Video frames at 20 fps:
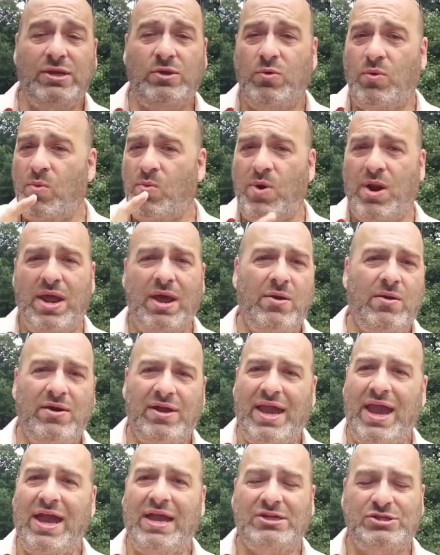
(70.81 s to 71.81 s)
You will run out
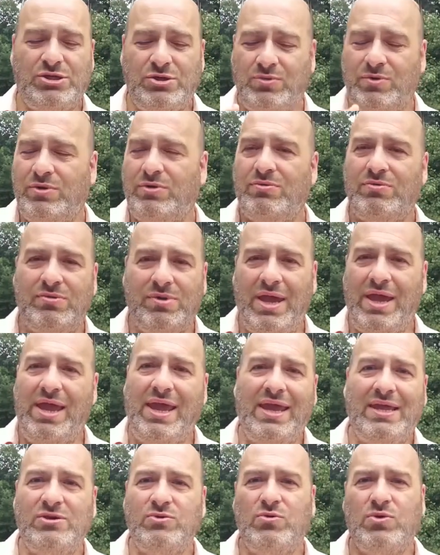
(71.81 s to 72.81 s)
of cash, you will
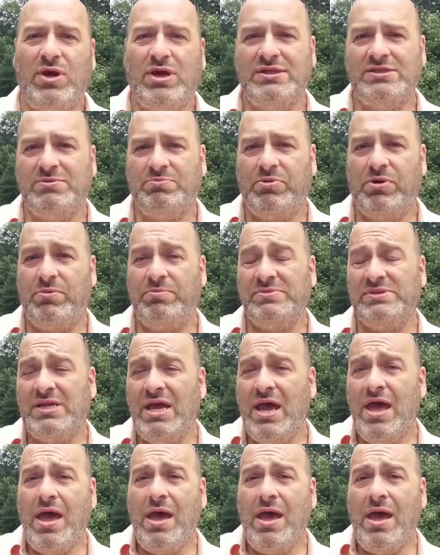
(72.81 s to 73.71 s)
hit all kinds of problems.